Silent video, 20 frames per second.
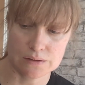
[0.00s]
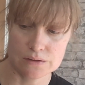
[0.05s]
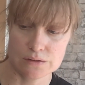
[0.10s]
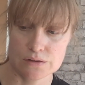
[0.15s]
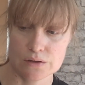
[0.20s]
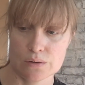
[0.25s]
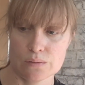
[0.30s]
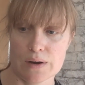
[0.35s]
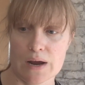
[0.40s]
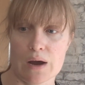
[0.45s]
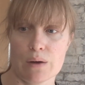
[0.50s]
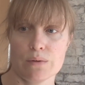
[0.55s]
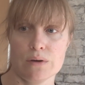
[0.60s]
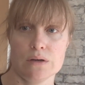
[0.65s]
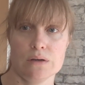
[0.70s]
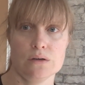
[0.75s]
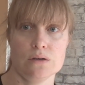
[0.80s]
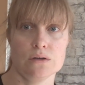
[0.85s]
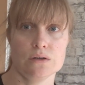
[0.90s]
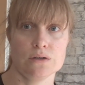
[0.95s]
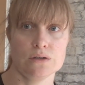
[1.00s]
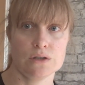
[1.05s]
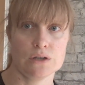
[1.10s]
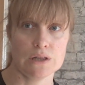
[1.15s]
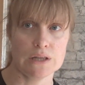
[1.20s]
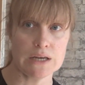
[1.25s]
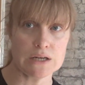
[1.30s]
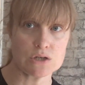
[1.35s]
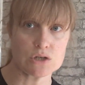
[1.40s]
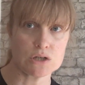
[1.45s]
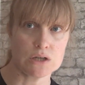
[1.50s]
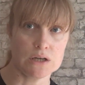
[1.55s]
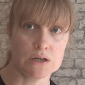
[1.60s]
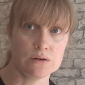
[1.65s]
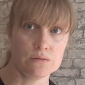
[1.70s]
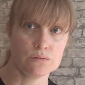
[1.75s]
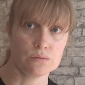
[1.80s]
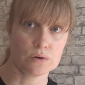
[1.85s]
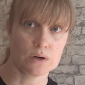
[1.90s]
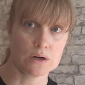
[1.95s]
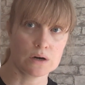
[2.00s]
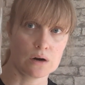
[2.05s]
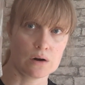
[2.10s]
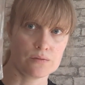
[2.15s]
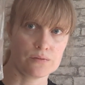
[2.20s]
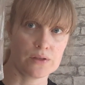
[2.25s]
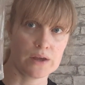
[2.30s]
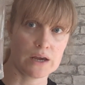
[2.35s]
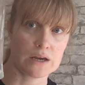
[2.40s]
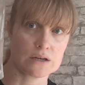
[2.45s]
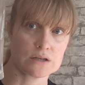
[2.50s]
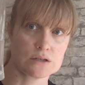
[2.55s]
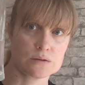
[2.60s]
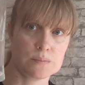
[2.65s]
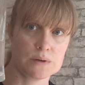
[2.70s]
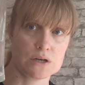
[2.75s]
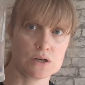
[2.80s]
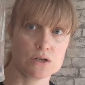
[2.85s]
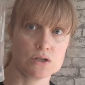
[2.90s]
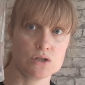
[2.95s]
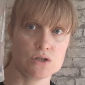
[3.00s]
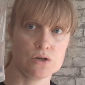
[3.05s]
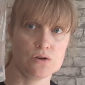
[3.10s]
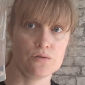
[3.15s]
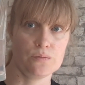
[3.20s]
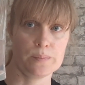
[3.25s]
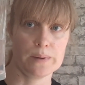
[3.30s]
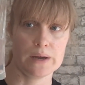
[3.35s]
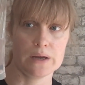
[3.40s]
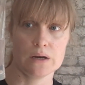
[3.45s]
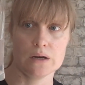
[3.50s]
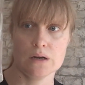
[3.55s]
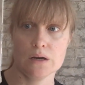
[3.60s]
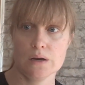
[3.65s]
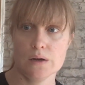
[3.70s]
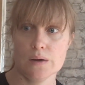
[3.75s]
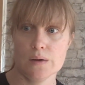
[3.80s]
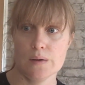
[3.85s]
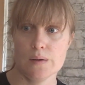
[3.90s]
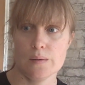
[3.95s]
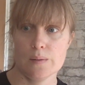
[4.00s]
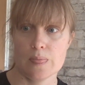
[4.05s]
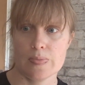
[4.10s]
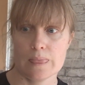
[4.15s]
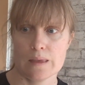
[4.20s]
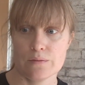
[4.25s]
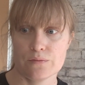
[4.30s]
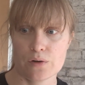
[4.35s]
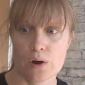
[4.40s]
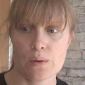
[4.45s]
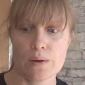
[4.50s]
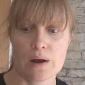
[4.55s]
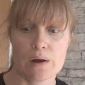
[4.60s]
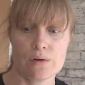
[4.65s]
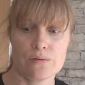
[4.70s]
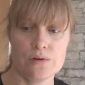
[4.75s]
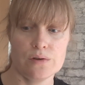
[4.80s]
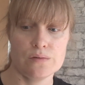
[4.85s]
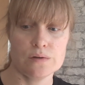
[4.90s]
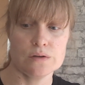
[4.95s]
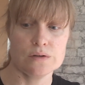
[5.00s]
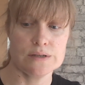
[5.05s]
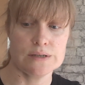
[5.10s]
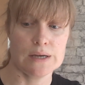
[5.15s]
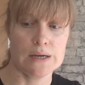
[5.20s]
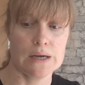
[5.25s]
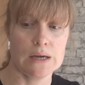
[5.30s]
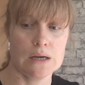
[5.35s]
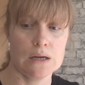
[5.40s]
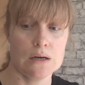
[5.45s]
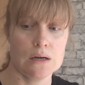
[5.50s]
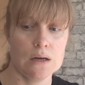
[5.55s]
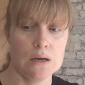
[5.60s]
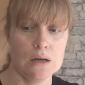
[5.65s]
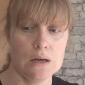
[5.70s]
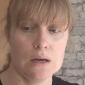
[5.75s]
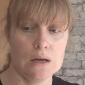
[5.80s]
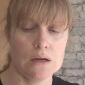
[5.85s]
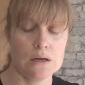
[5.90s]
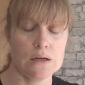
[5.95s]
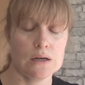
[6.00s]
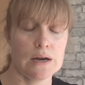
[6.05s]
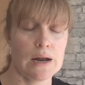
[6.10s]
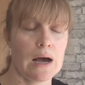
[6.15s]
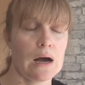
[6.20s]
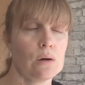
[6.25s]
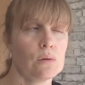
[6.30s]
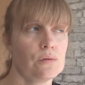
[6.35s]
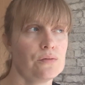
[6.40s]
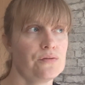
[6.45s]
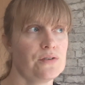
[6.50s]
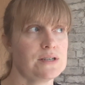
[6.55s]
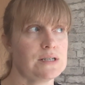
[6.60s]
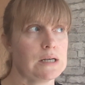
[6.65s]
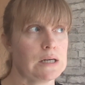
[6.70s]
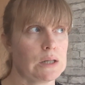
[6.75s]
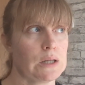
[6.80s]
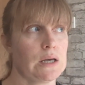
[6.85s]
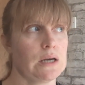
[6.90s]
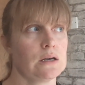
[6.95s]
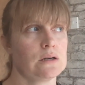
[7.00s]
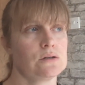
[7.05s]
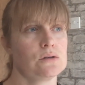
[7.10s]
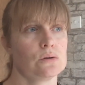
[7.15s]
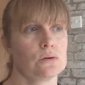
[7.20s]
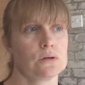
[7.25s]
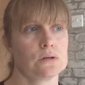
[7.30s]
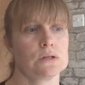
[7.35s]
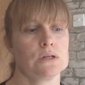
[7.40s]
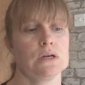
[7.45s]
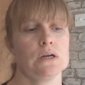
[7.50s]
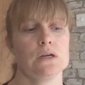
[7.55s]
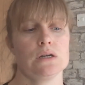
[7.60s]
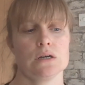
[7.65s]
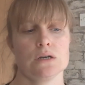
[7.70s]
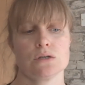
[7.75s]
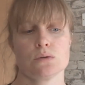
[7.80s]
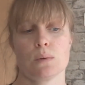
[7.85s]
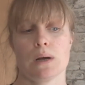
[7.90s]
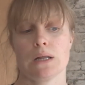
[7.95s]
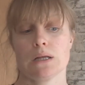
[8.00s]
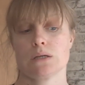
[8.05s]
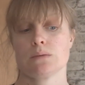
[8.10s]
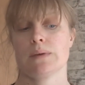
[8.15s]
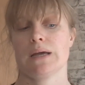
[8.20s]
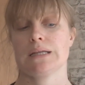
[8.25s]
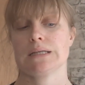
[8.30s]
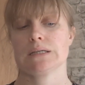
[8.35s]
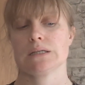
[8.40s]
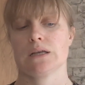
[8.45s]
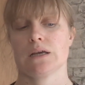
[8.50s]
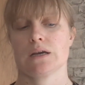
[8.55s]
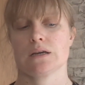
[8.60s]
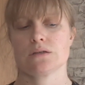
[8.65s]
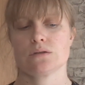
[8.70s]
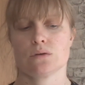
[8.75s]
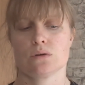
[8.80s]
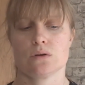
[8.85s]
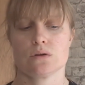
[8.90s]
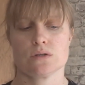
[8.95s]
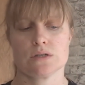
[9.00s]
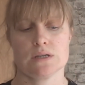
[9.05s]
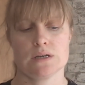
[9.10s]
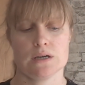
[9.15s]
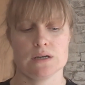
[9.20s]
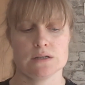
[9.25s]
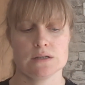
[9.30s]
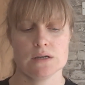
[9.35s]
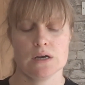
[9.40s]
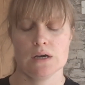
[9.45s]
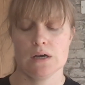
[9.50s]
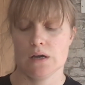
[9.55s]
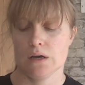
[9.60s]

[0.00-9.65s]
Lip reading: So now you're literally running off this because you've been thrown out of your routine. You're now physically exhausted as well as mentally exhausted.